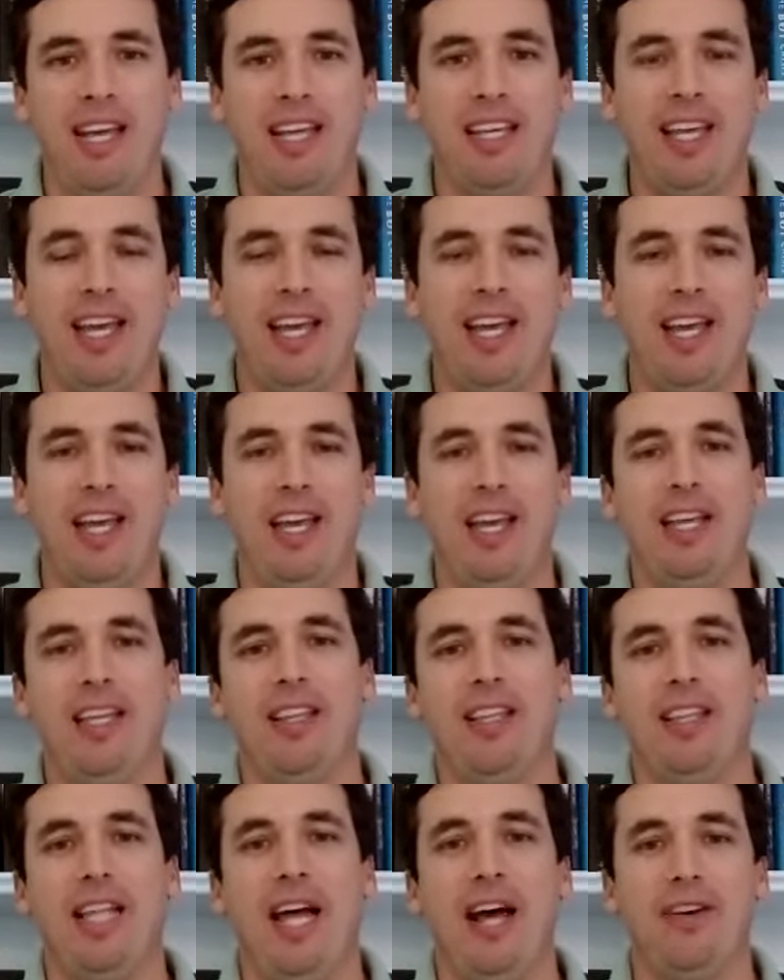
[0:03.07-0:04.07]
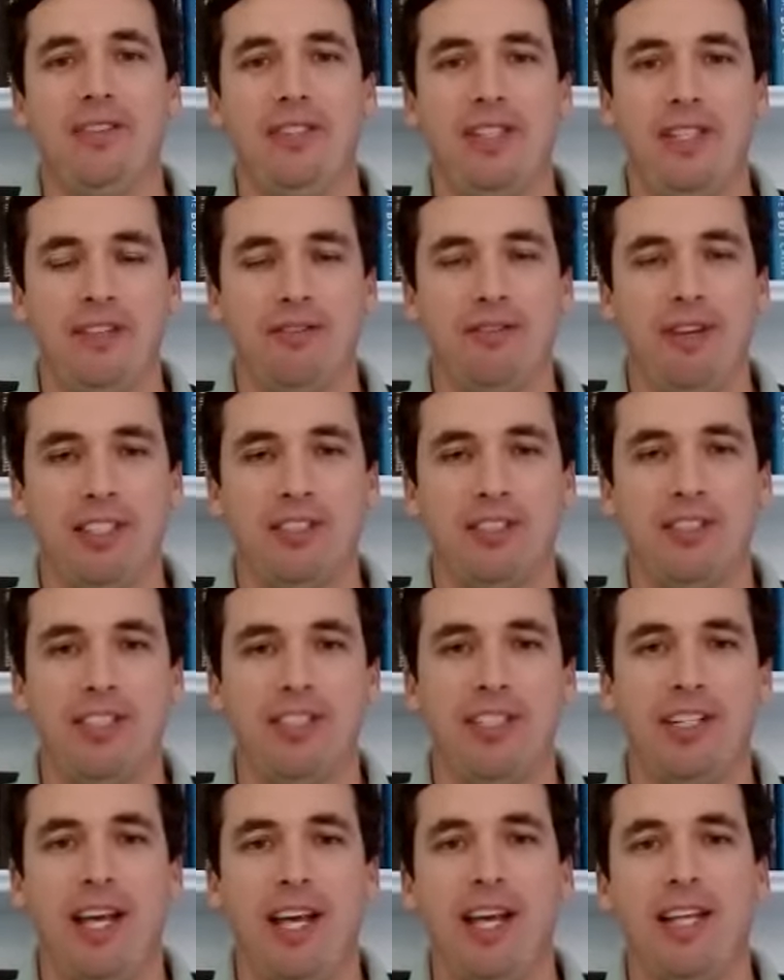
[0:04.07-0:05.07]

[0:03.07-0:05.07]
aka The Lousy Investor,